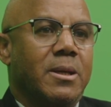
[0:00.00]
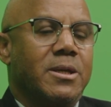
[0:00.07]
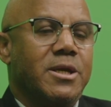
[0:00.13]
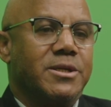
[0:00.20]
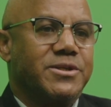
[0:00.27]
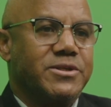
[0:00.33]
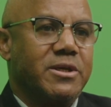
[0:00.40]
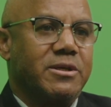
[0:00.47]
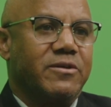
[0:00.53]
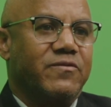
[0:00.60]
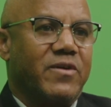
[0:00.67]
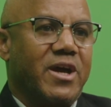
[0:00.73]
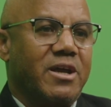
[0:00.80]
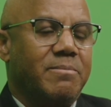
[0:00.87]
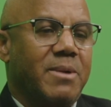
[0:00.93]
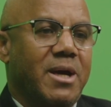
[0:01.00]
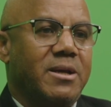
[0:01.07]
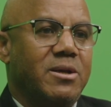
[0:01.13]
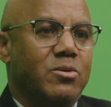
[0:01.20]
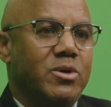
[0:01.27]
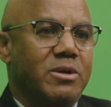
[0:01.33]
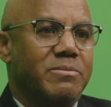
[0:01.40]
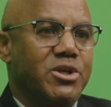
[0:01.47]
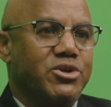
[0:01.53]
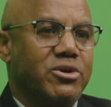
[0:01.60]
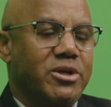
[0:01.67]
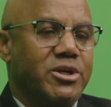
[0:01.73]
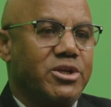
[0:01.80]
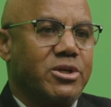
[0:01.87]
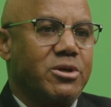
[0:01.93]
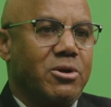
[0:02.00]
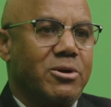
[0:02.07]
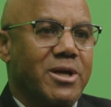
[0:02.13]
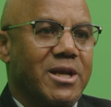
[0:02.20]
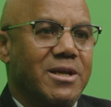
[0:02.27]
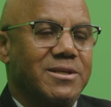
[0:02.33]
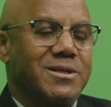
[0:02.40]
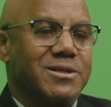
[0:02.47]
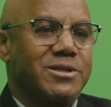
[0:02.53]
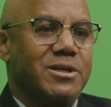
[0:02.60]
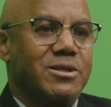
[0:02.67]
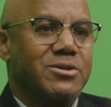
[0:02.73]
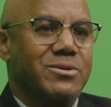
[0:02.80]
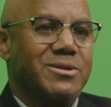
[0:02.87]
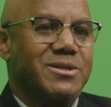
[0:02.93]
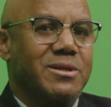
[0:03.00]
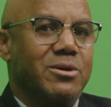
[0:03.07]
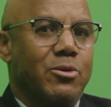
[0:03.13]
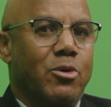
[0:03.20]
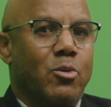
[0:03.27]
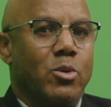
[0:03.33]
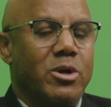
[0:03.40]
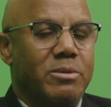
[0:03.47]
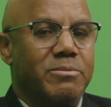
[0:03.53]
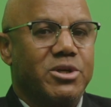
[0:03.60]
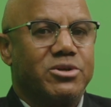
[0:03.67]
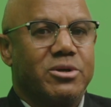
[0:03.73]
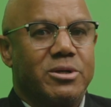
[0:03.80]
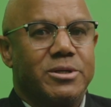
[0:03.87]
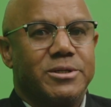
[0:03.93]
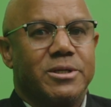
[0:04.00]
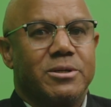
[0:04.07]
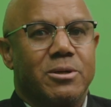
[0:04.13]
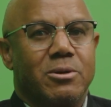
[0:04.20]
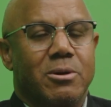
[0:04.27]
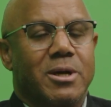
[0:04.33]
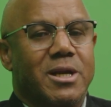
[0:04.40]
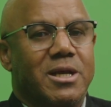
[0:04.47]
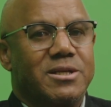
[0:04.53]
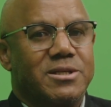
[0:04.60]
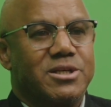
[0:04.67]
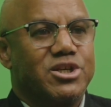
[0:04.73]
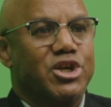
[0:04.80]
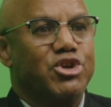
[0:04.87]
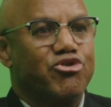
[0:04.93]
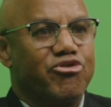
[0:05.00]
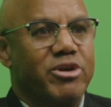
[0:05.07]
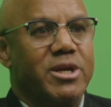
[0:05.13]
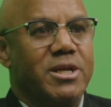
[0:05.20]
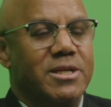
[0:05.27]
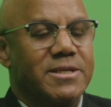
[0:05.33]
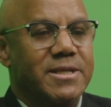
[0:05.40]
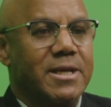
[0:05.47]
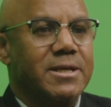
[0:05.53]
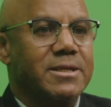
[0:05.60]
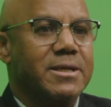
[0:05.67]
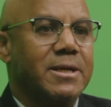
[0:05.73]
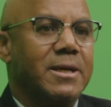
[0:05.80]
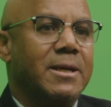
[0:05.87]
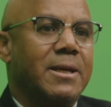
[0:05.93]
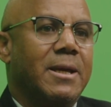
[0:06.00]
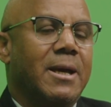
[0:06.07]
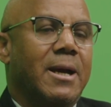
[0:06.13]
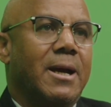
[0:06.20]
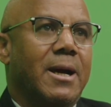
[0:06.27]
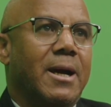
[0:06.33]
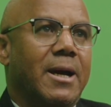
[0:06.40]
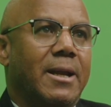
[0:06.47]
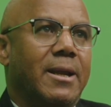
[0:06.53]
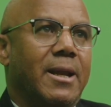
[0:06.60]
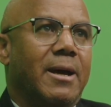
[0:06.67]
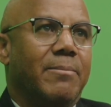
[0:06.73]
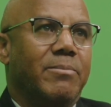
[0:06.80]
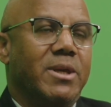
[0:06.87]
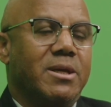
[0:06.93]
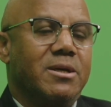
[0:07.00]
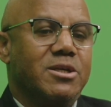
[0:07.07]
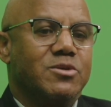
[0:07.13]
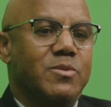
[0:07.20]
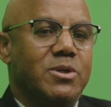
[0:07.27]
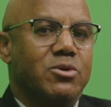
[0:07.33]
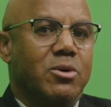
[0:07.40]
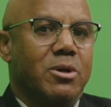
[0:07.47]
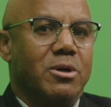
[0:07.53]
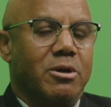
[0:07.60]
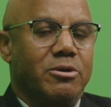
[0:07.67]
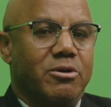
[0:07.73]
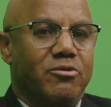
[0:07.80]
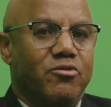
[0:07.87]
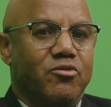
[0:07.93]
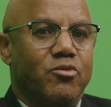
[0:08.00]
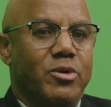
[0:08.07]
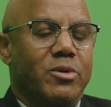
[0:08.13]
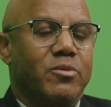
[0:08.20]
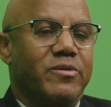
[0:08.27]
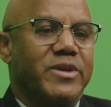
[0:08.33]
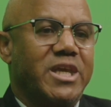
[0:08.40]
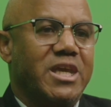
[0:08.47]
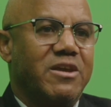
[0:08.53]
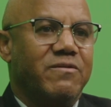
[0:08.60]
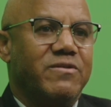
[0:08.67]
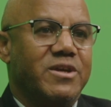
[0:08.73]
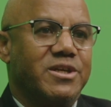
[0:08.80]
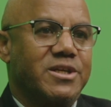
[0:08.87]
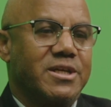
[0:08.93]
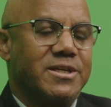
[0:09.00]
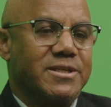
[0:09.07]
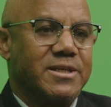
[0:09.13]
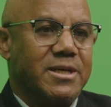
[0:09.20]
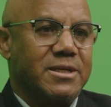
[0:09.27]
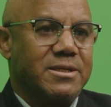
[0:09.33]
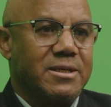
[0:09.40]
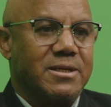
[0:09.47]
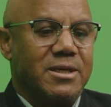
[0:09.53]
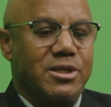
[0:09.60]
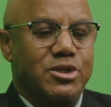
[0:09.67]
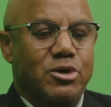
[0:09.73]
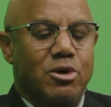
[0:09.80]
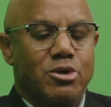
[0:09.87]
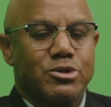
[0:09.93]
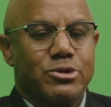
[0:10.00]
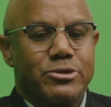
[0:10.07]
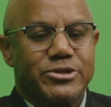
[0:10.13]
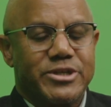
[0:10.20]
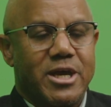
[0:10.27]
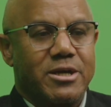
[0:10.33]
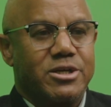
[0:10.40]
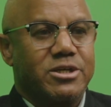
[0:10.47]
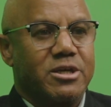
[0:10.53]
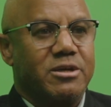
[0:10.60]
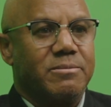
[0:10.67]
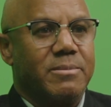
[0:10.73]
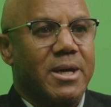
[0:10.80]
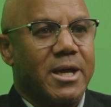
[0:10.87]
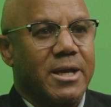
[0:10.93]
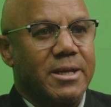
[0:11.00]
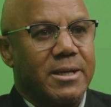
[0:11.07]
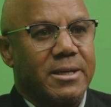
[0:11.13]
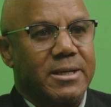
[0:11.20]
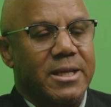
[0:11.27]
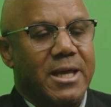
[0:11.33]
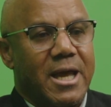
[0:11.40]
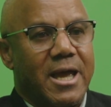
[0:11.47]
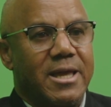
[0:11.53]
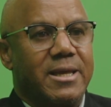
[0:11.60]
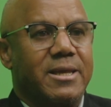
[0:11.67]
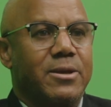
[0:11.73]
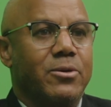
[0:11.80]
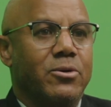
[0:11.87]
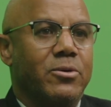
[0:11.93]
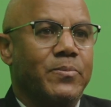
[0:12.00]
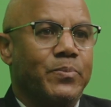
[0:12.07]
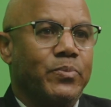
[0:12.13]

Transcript: it's certified by the World Meteorological Organization. So it's a World Meteorological Organization training center. And because we do a lot of work with Aviation Center, it's also sanctioned by the ICAO,